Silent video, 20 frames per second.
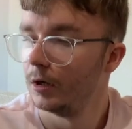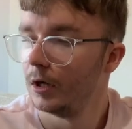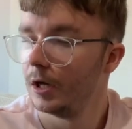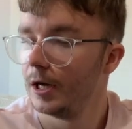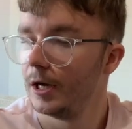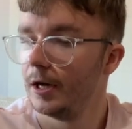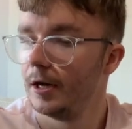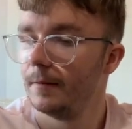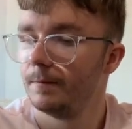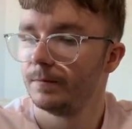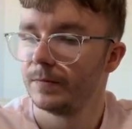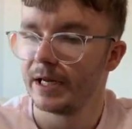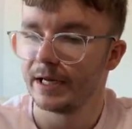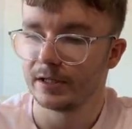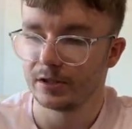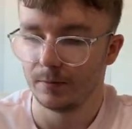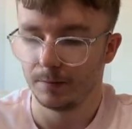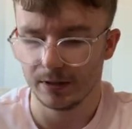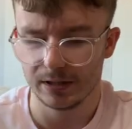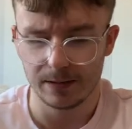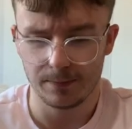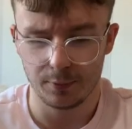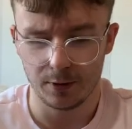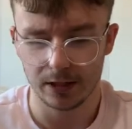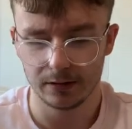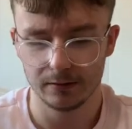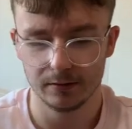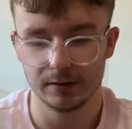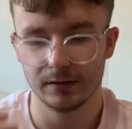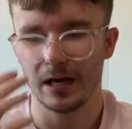Um, next up is a
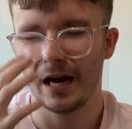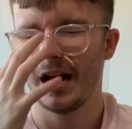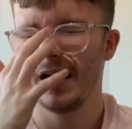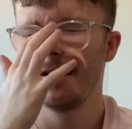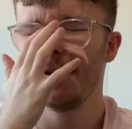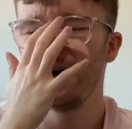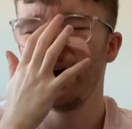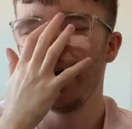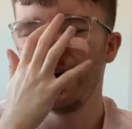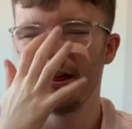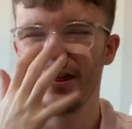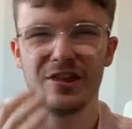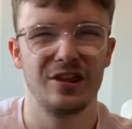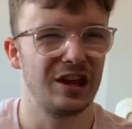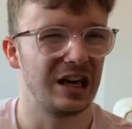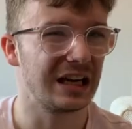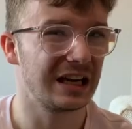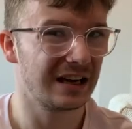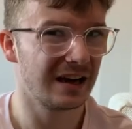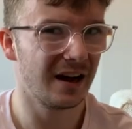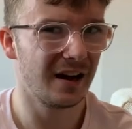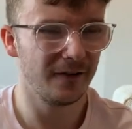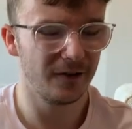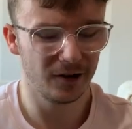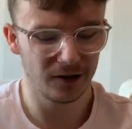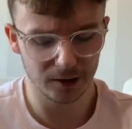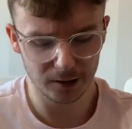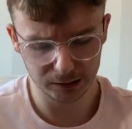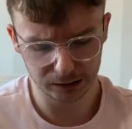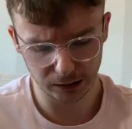brand that I, I, think I've
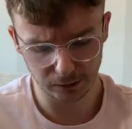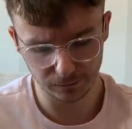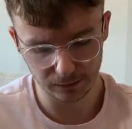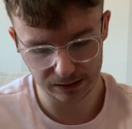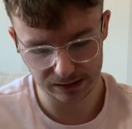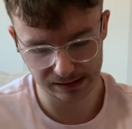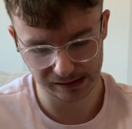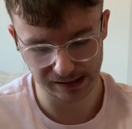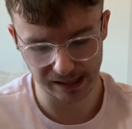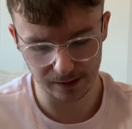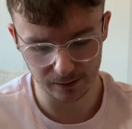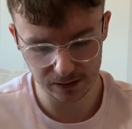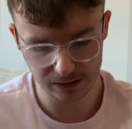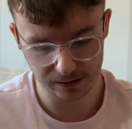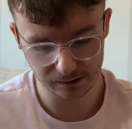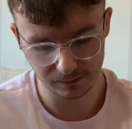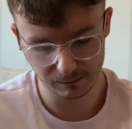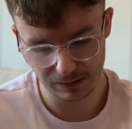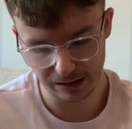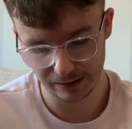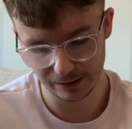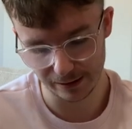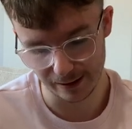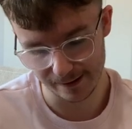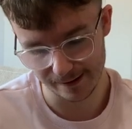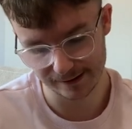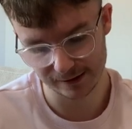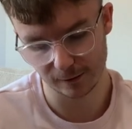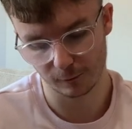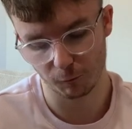heard of. It sounds familiar.
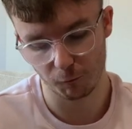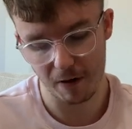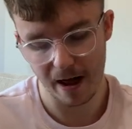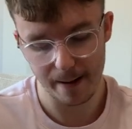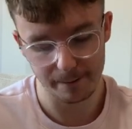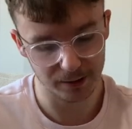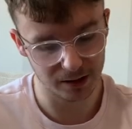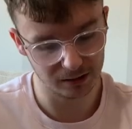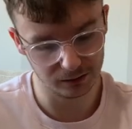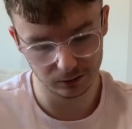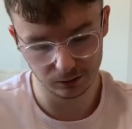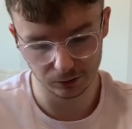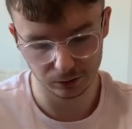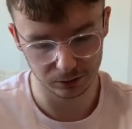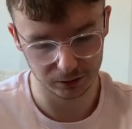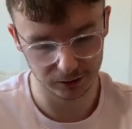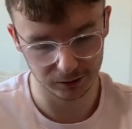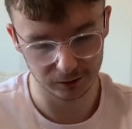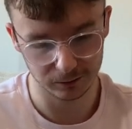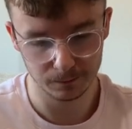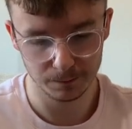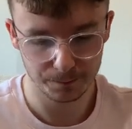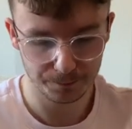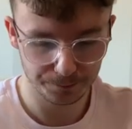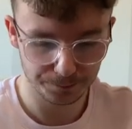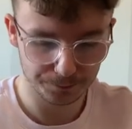It's Wrap London.